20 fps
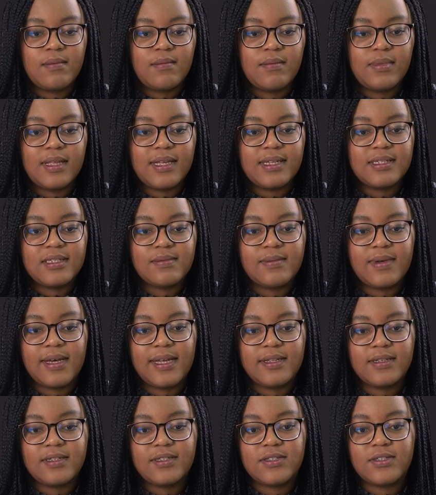plus
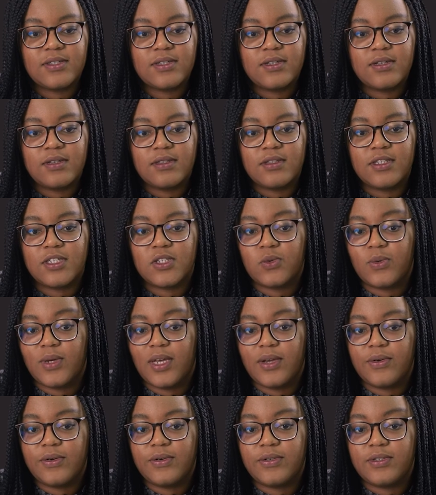minus the
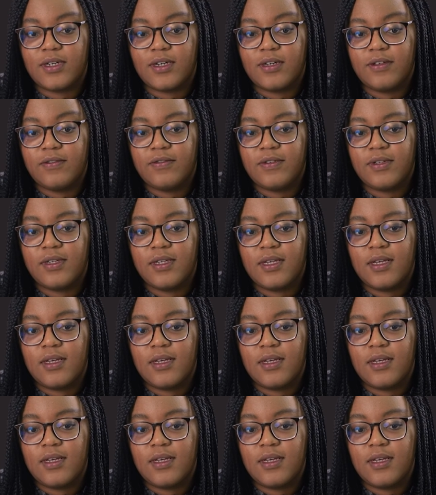square root of